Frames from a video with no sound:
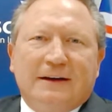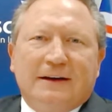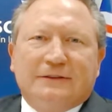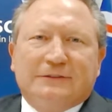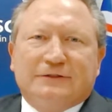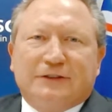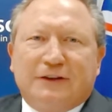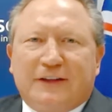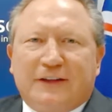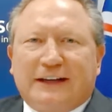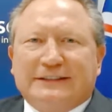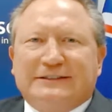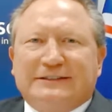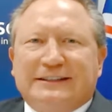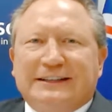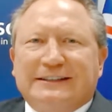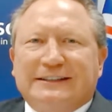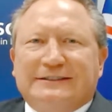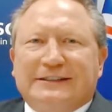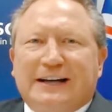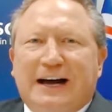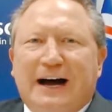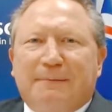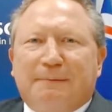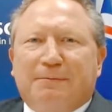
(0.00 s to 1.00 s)
So that's an
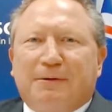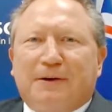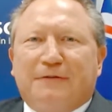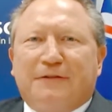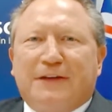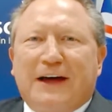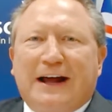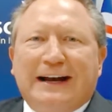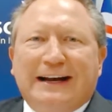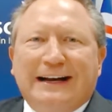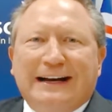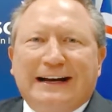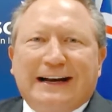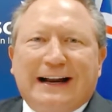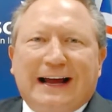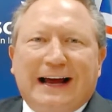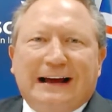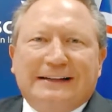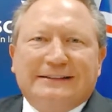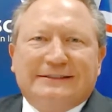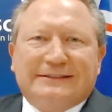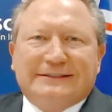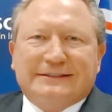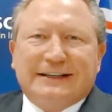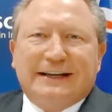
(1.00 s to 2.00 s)
example of that
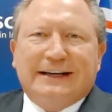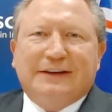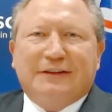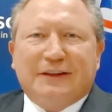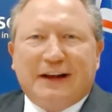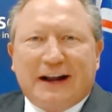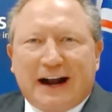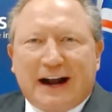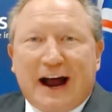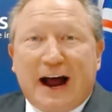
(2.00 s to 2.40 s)
inland sea that